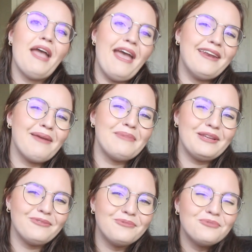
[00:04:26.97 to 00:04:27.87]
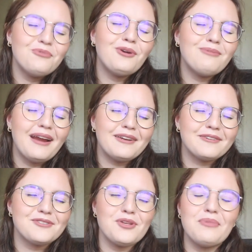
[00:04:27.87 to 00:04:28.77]
And I mean, we're
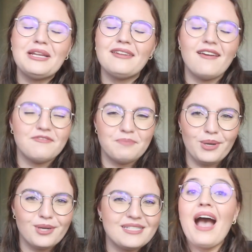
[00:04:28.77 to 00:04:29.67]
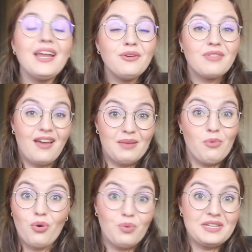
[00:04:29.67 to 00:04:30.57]
writers, so we love books. I know that
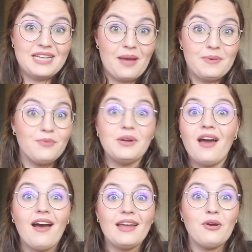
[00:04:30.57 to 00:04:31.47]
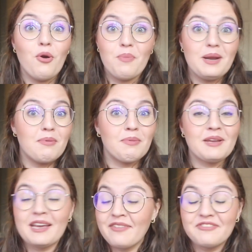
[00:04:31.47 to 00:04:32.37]
I'm always happy when I open up a
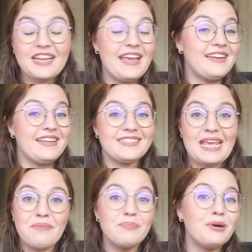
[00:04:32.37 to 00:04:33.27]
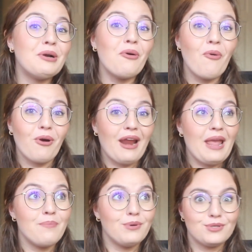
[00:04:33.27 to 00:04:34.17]
gift and it's a book or
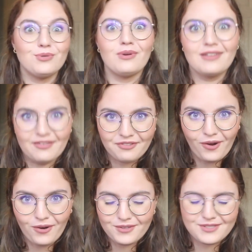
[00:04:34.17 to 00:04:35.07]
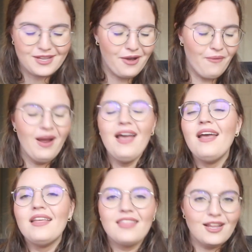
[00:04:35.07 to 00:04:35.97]
a bookstore gift card. So
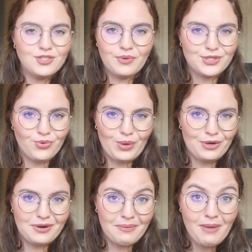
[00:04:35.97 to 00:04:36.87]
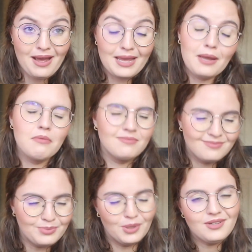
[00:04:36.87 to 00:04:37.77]
that's always a winner in my
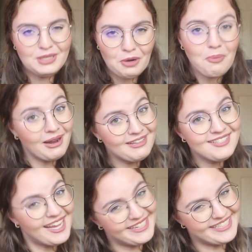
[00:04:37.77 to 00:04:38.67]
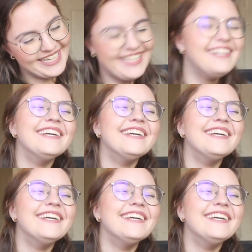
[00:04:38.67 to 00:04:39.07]
book, no pun intended.